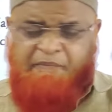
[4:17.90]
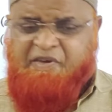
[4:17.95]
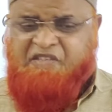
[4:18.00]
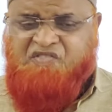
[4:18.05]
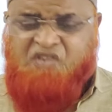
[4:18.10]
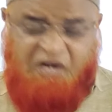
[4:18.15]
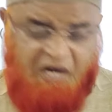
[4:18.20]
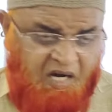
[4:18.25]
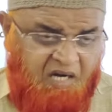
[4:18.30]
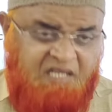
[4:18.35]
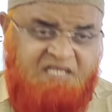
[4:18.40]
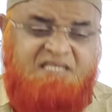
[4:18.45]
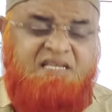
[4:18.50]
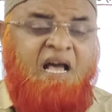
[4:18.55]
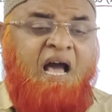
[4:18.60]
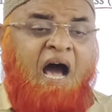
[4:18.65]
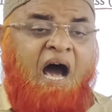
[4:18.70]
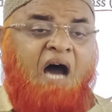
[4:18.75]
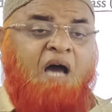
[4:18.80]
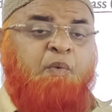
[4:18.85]

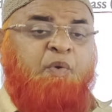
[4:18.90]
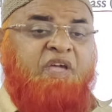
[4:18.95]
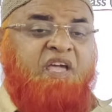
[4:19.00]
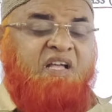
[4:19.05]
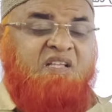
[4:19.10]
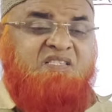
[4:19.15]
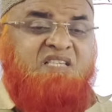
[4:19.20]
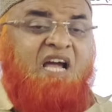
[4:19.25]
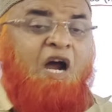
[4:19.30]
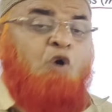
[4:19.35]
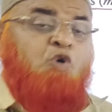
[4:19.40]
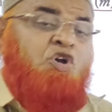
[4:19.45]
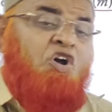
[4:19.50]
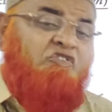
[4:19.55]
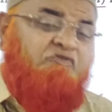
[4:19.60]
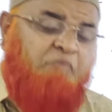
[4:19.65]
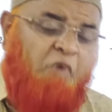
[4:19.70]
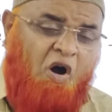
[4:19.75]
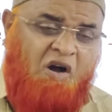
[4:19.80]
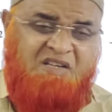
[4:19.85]
methods, or we can say out
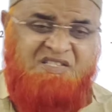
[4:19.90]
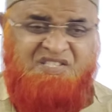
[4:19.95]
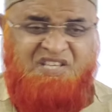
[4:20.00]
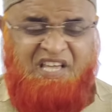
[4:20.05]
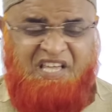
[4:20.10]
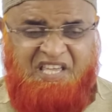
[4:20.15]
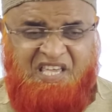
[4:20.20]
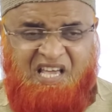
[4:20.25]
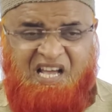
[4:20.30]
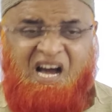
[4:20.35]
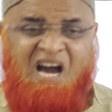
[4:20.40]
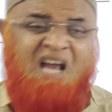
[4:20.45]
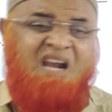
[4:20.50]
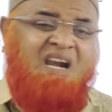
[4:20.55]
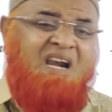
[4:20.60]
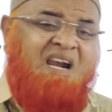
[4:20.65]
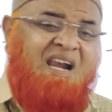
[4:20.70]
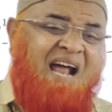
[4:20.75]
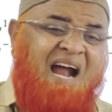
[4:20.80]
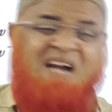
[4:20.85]
of box thinking
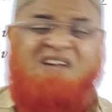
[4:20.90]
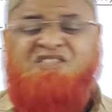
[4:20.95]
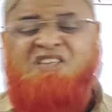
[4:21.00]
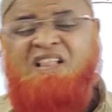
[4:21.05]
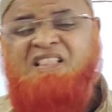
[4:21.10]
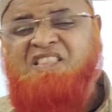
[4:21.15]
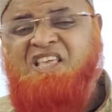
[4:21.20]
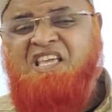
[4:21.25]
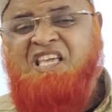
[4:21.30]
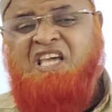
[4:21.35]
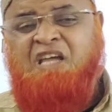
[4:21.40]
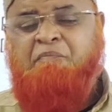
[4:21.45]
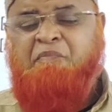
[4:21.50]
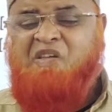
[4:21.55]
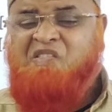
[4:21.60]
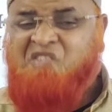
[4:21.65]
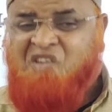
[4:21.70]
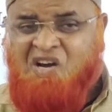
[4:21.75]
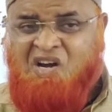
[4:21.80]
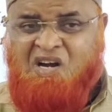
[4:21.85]
or lateral thinking
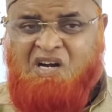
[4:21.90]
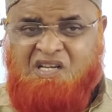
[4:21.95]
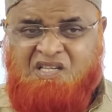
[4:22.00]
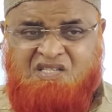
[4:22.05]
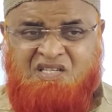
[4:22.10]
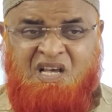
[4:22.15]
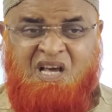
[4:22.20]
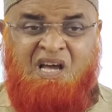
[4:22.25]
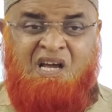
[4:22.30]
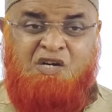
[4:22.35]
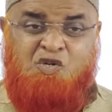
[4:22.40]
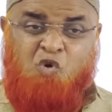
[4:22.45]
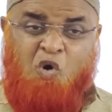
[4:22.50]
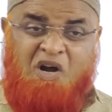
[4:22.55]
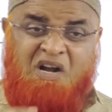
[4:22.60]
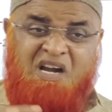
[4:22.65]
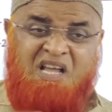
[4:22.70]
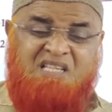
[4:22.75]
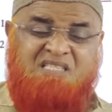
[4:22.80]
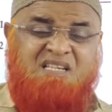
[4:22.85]
methods to
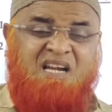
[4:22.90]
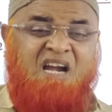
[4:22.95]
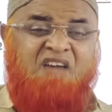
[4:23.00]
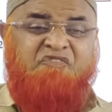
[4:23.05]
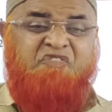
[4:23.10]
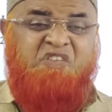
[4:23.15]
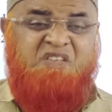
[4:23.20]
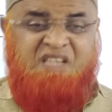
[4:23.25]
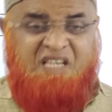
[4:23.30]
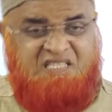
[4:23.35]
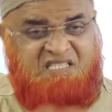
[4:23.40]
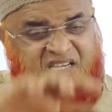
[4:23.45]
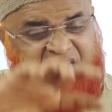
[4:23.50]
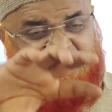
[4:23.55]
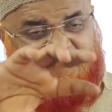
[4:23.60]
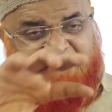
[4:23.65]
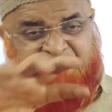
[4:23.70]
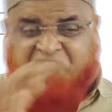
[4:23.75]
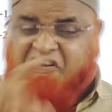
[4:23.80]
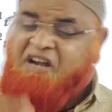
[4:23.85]
understand physics
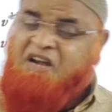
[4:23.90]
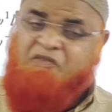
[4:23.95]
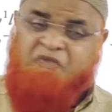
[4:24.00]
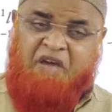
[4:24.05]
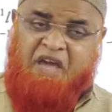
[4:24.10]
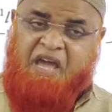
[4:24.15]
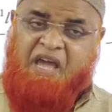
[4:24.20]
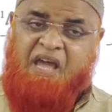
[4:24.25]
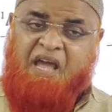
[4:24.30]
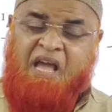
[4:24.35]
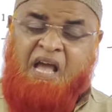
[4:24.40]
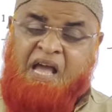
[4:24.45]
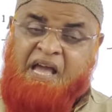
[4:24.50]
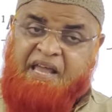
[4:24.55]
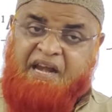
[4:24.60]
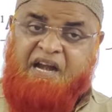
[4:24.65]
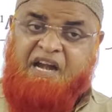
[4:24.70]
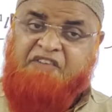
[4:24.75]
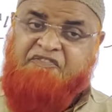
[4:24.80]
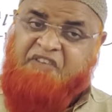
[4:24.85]
in a different way,
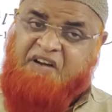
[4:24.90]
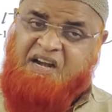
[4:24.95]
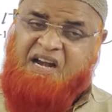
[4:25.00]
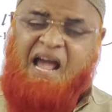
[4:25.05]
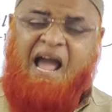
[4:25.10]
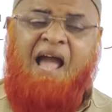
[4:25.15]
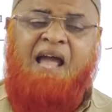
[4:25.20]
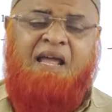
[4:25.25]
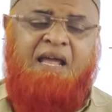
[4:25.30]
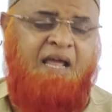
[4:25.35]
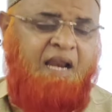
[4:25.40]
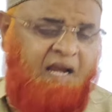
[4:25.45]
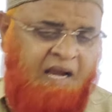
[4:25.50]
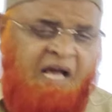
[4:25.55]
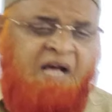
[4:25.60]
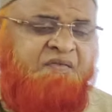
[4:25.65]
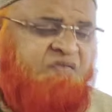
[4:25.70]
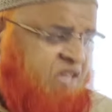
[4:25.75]
in a different angle.